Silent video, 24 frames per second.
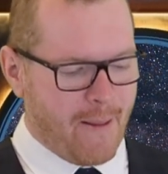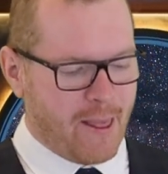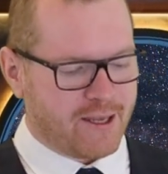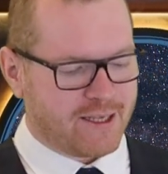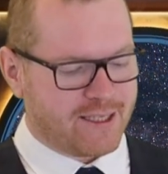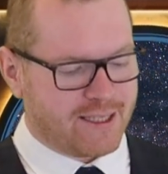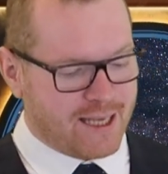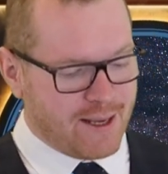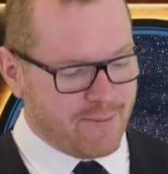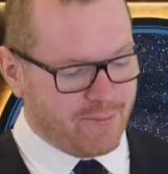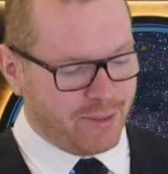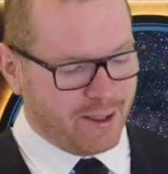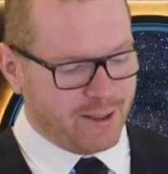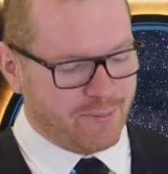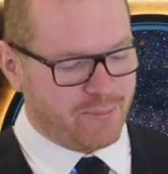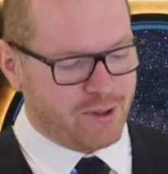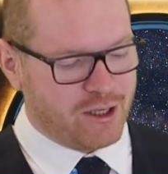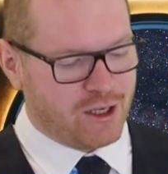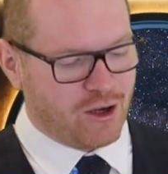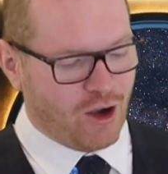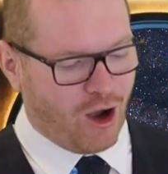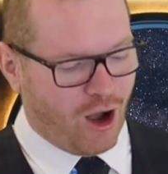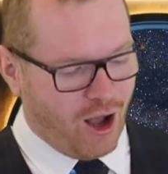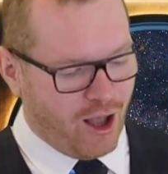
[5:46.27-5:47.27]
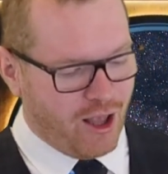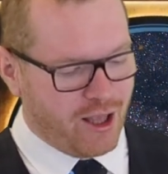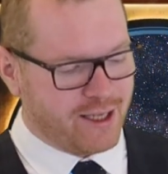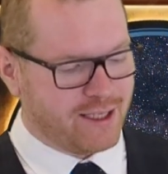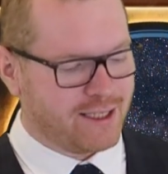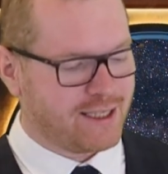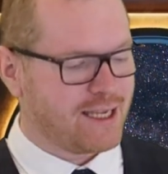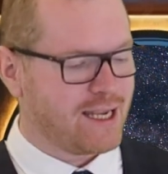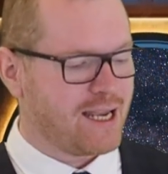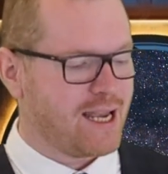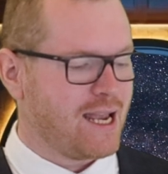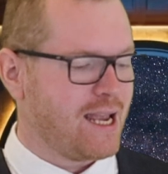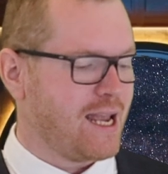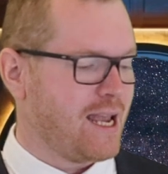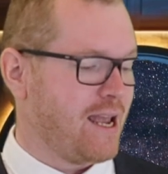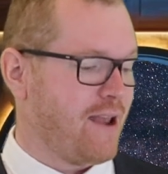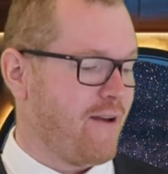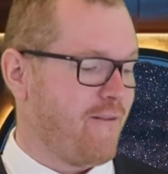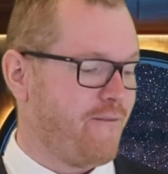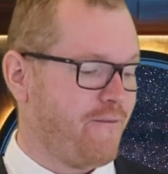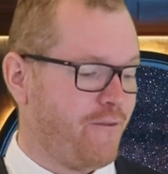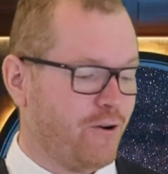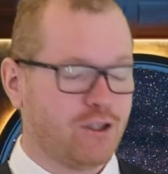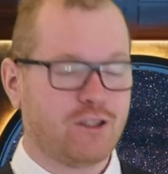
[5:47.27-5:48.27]
Simply because,
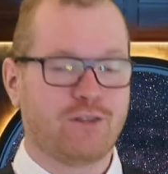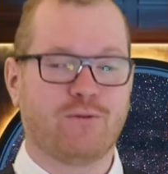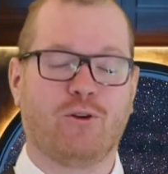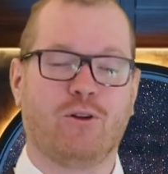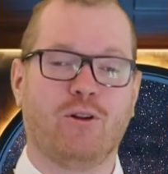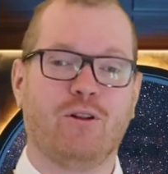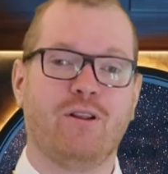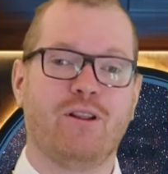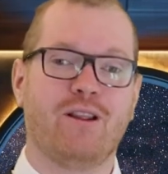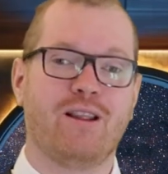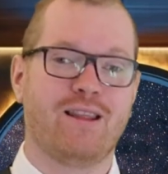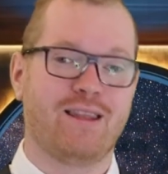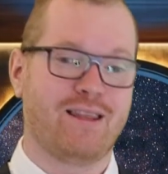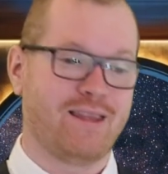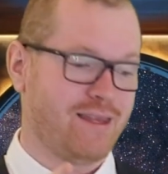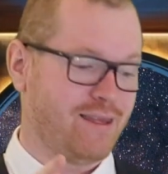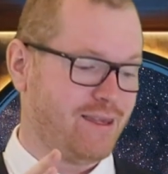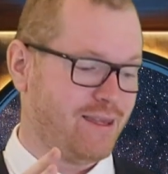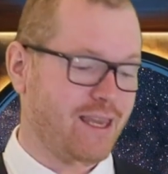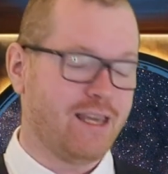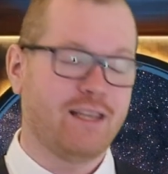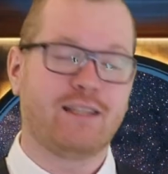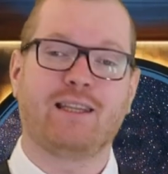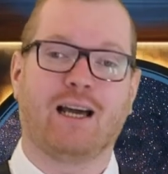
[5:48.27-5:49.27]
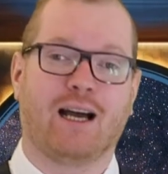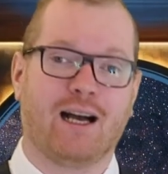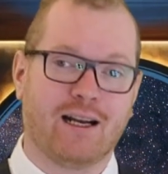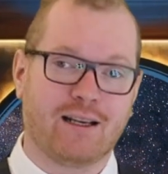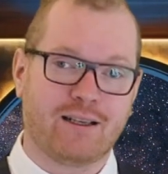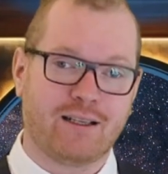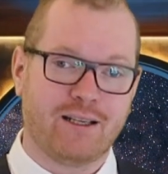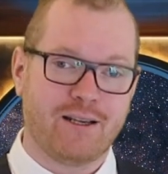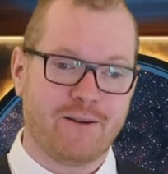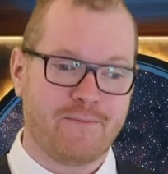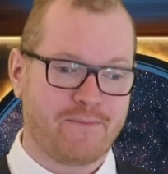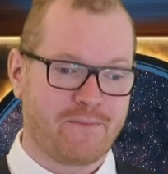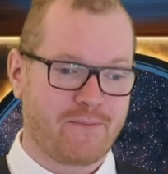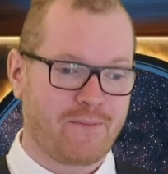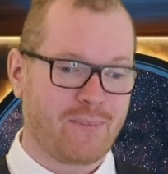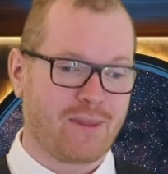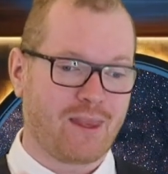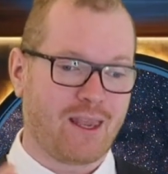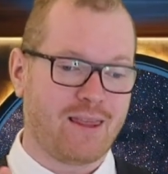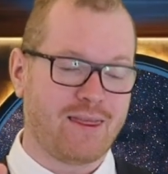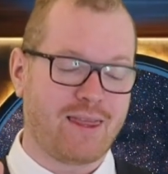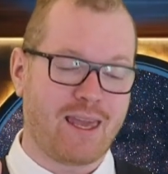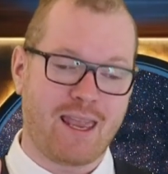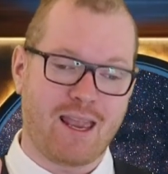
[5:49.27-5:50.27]
first of all, they are dark.
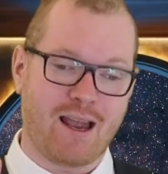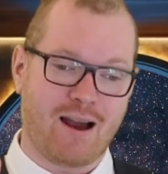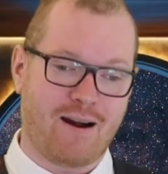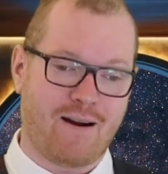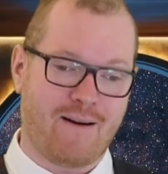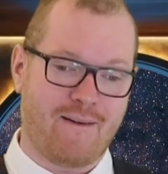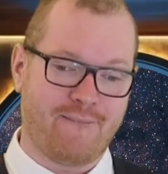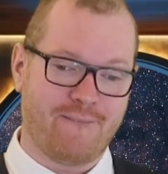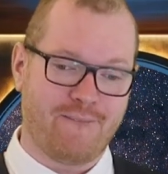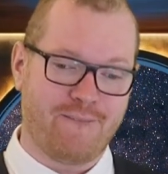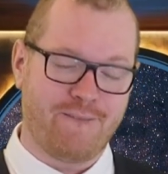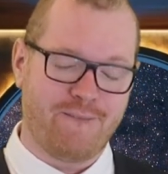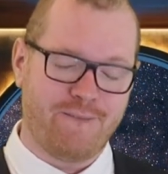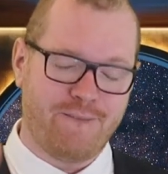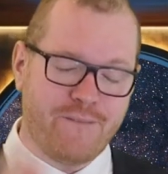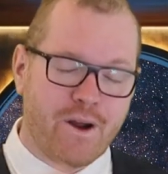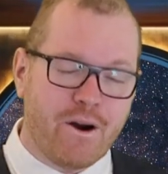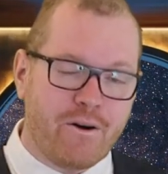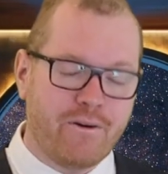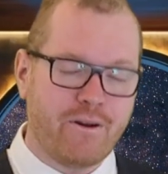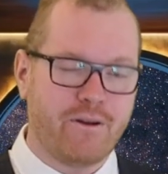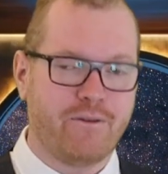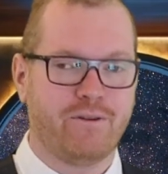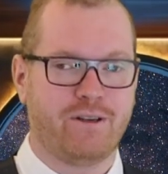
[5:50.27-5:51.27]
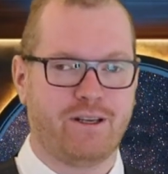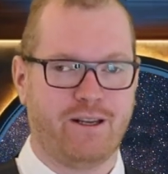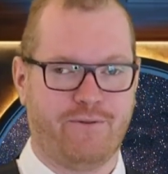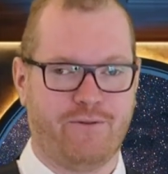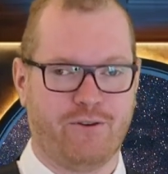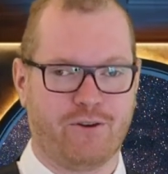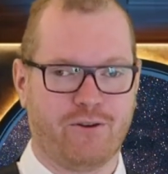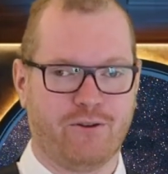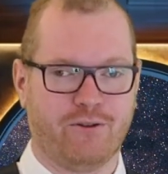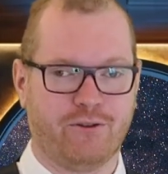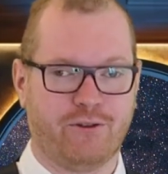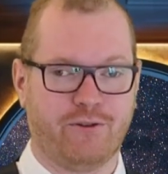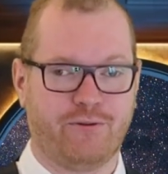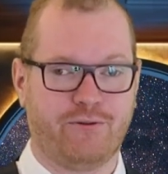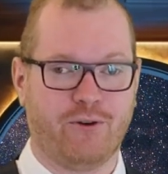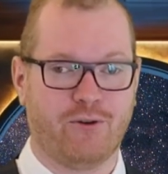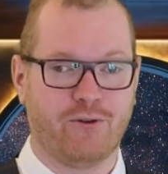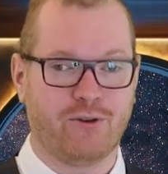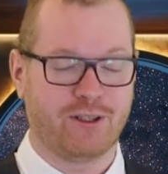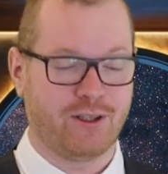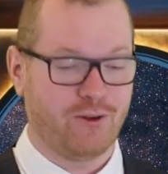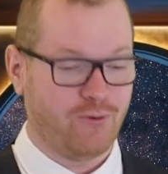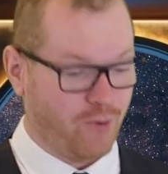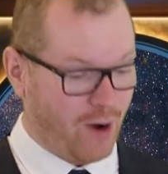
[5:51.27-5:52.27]
They are very, very difficult to
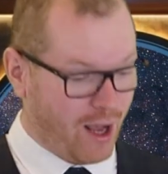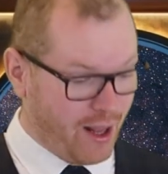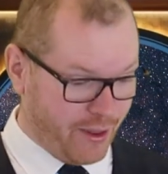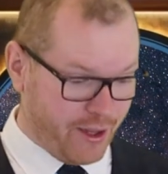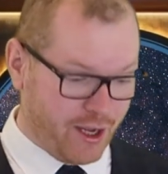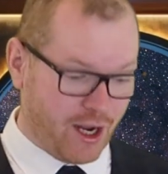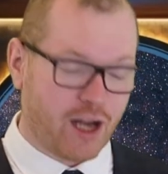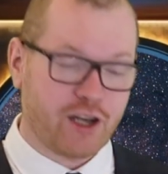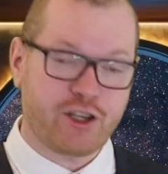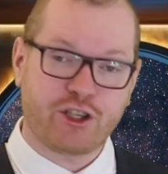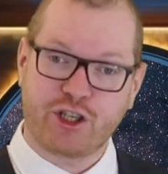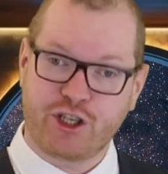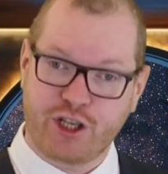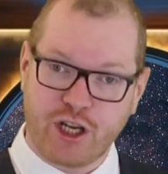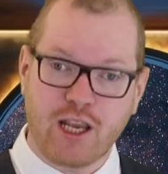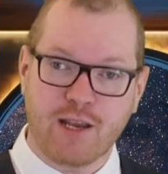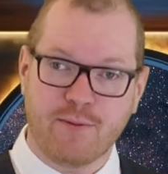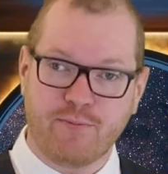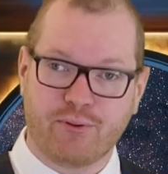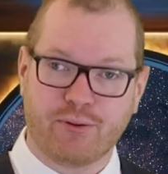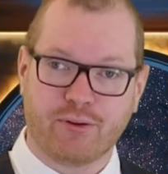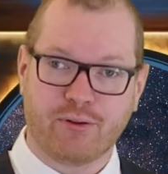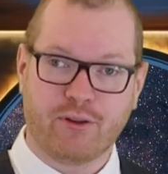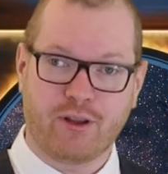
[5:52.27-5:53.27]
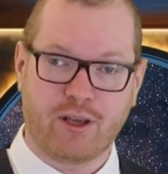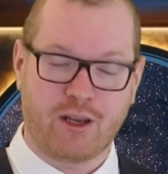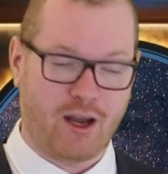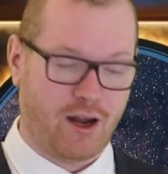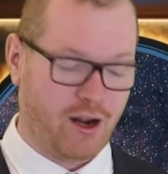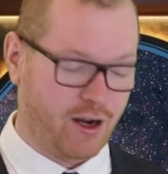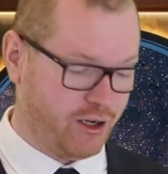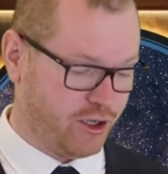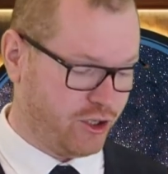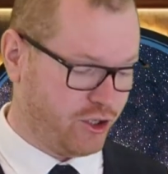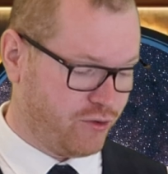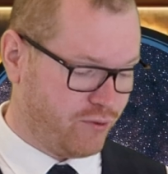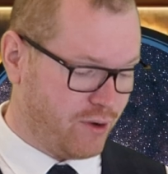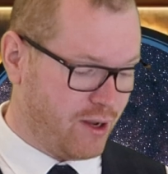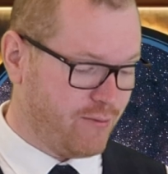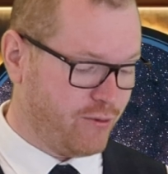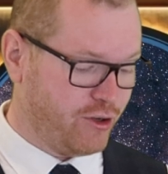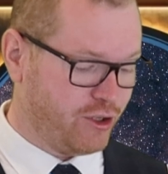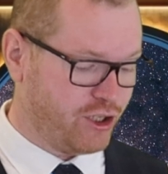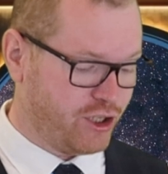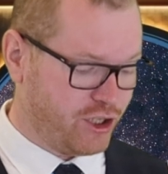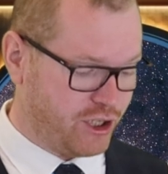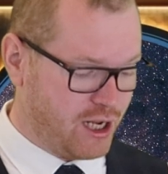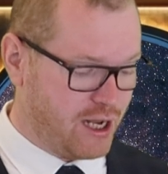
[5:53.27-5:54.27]
focus. And while they are cheap, they are
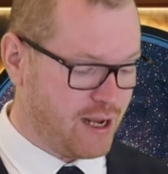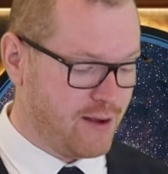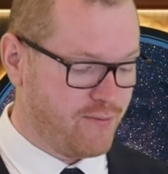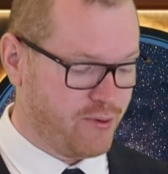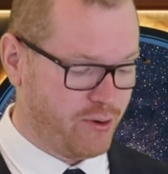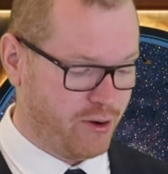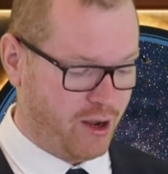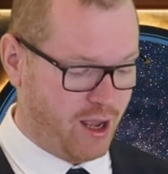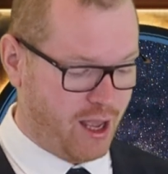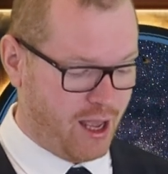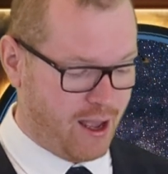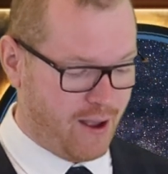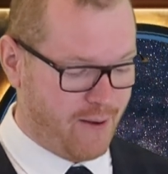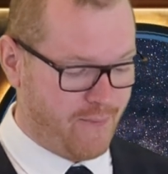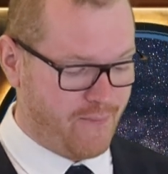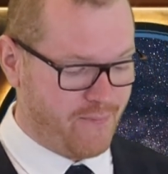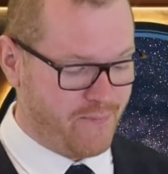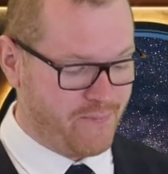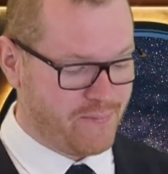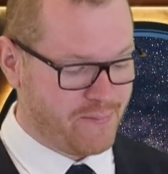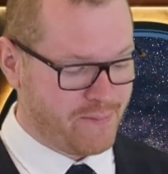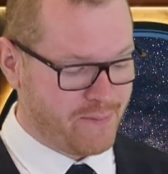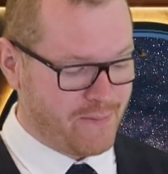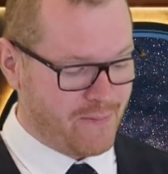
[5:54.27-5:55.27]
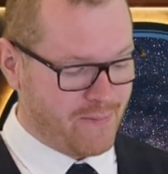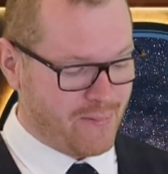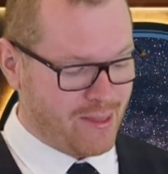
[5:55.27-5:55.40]
extremely cheap, um,